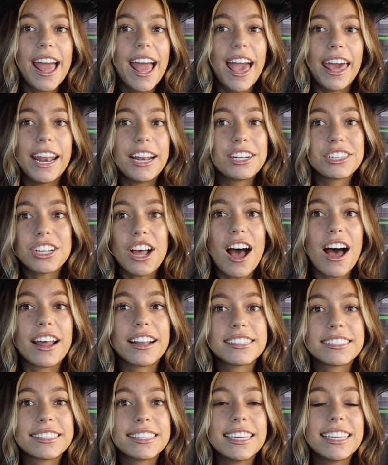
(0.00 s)
And it just
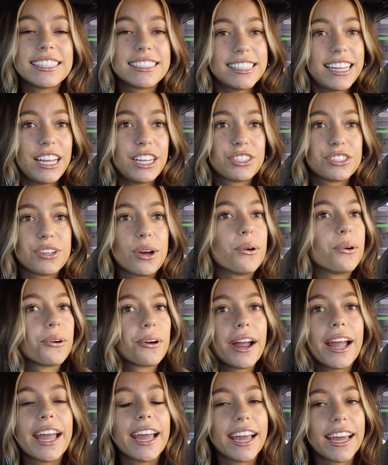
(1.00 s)
honestly is like so
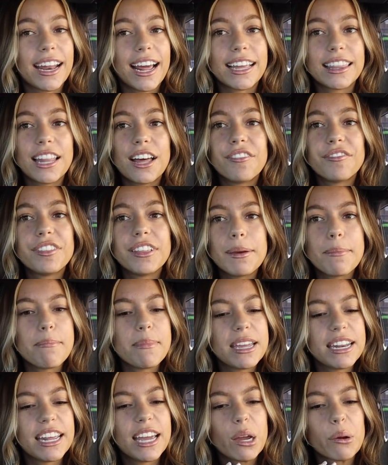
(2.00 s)
great. I love the
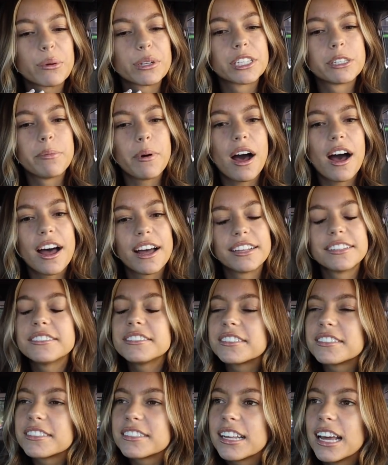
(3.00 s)
immediate
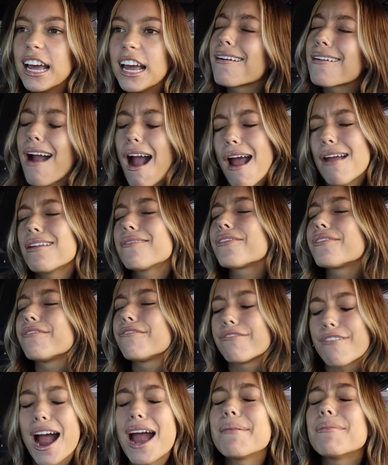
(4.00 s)
response. I kind of
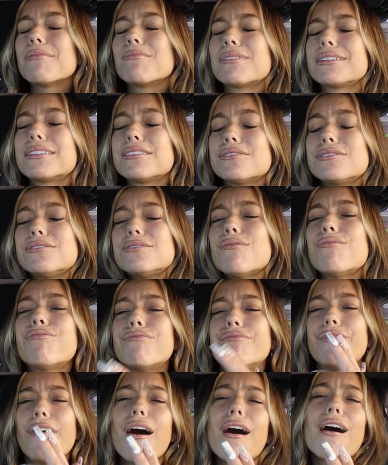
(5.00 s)
been vibing with this so
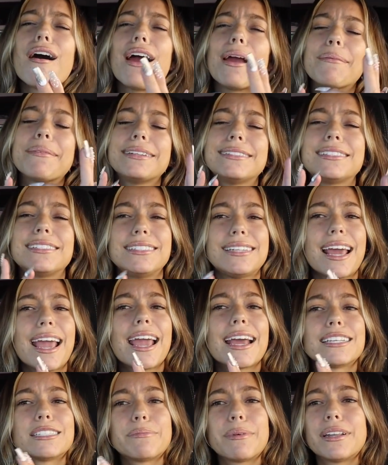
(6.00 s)
far. I mean,
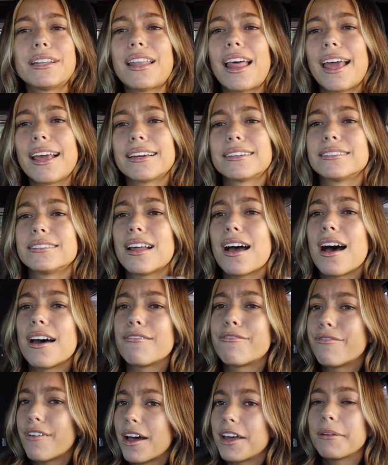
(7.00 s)
today has been like
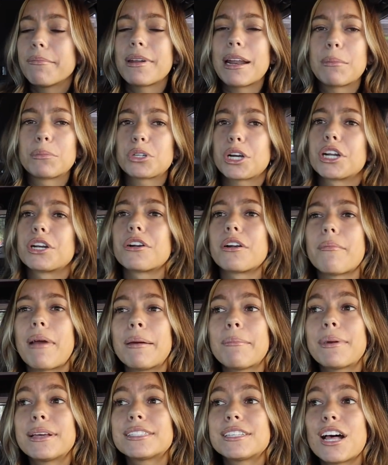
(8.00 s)
not fun, but I'm trying to
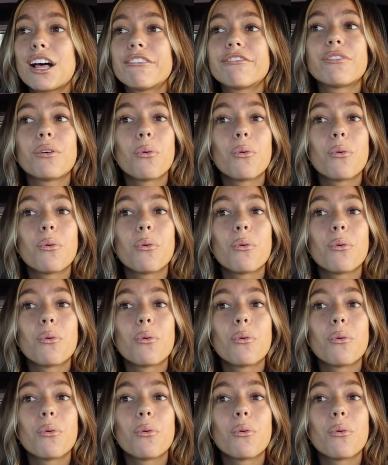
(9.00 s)
remind myself